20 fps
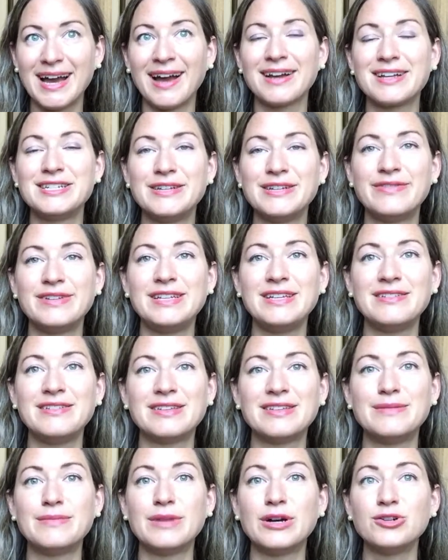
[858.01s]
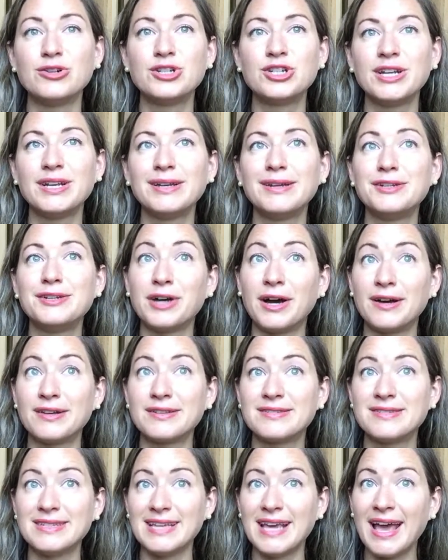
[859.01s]

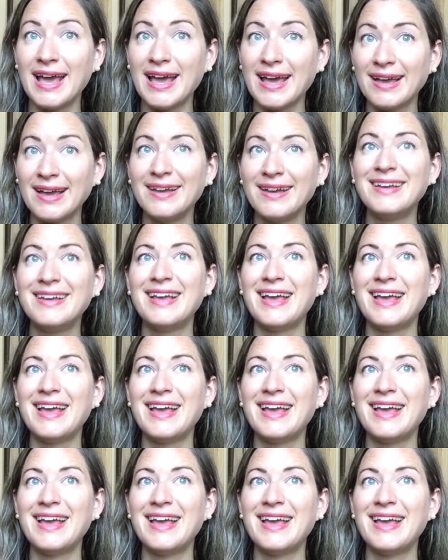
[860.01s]
activitiesinmotion.ca,